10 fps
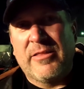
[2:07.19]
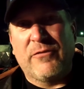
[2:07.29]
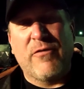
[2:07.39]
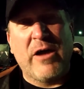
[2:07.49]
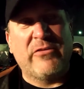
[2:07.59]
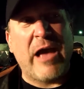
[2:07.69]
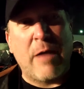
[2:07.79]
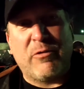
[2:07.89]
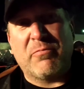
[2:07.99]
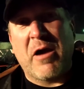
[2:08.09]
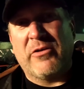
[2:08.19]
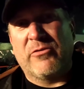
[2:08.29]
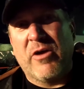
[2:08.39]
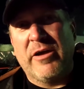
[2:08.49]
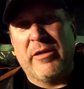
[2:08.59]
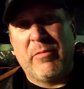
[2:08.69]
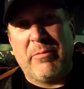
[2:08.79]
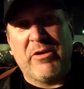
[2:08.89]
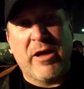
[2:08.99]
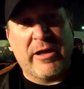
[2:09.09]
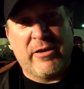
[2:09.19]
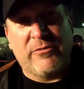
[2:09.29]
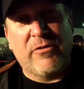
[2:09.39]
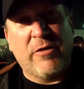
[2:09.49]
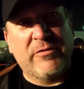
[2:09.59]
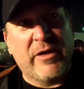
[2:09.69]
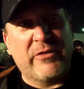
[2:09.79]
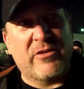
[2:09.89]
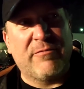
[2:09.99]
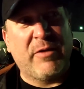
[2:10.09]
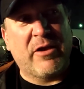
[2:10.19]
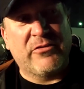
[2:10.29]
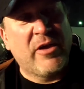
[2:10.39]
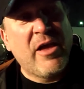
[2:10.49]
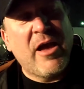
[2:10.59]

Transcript: that finds a happy spot to run and maybe not getting involved in that stuff because